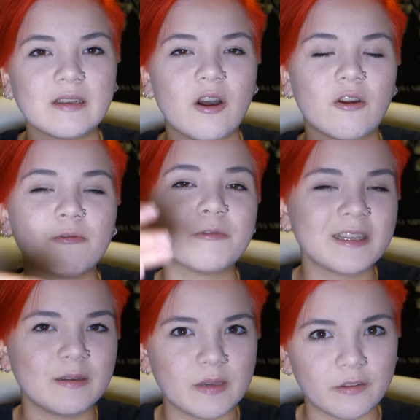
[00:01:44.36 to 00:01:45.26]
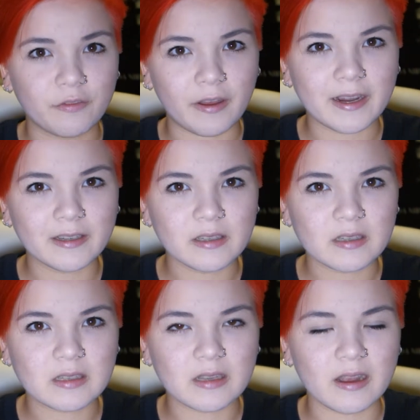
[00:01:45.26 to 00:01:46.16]
are really big
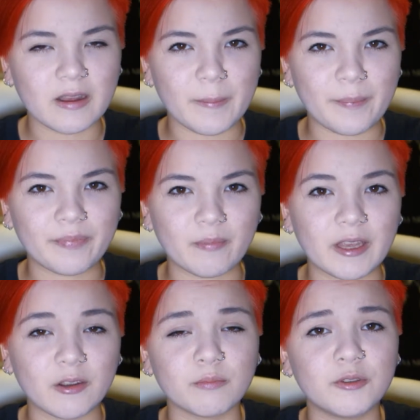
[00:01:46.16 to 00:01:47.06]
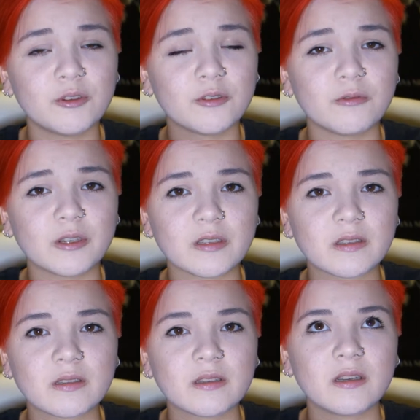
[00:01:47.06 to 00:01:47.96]
files, my computer
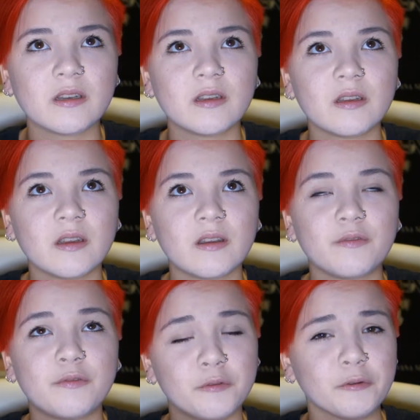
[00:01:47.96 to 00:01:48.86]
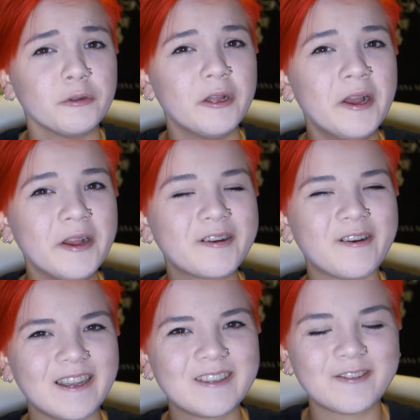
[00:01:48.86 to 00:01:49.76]
was full
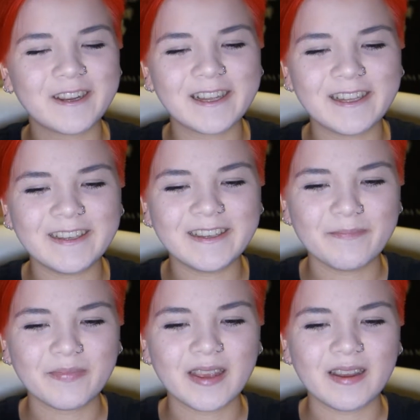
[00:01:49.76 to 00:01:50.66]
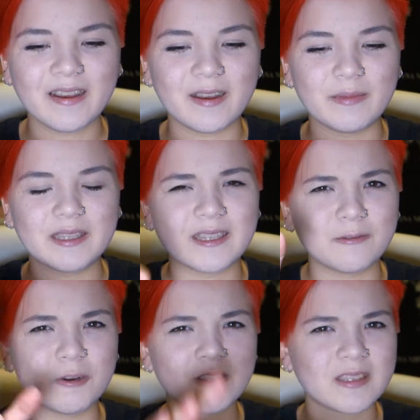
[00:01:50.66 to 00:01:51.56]
quite quickly. It's a
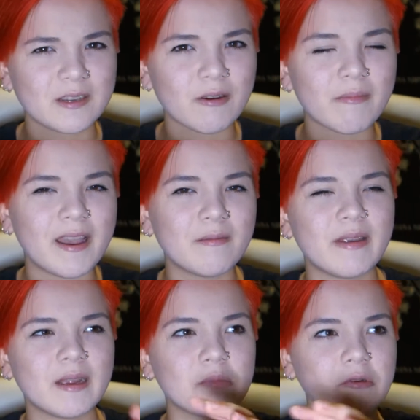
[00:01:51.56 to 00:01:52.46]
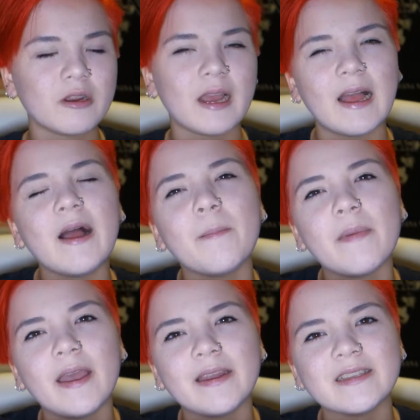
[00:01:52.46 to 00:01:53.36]
1 terabyte MacBook
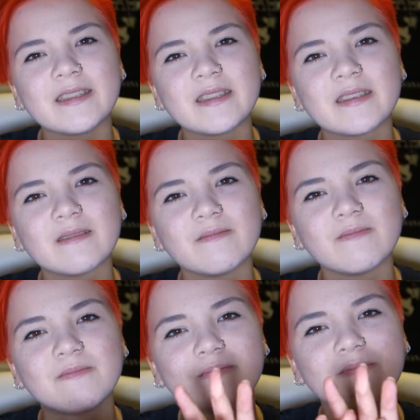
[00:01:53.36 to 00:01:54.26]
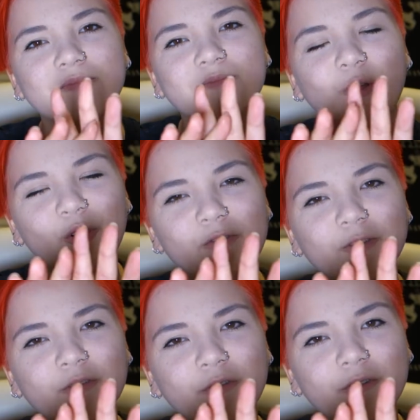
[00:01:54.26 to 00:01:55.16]
and it's
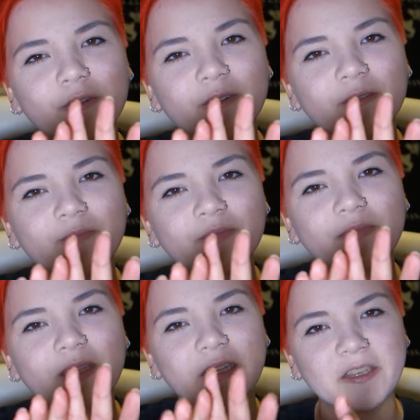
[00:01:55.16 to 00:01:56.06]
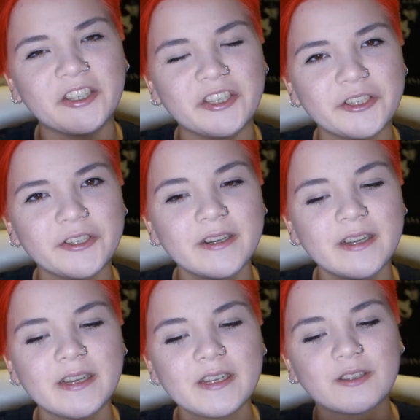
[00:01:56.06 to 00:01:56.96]
almost full in a year,
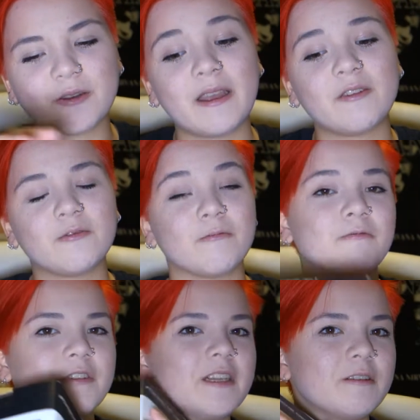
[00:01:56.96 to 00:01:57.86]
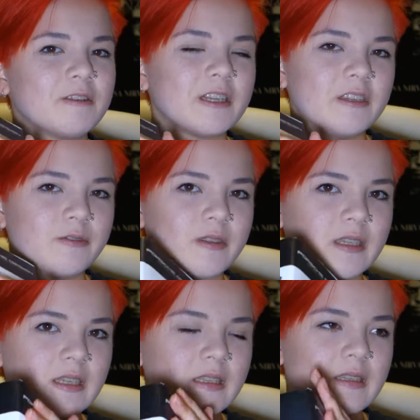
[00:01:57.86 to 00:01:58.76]
so I could really use
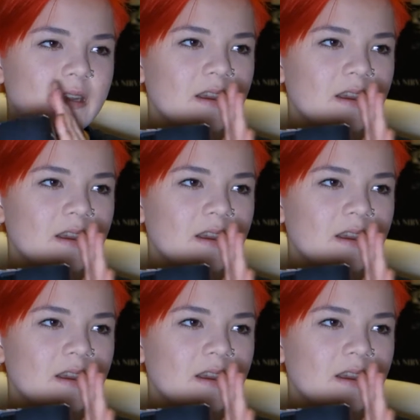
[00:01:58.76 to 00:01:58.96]
it.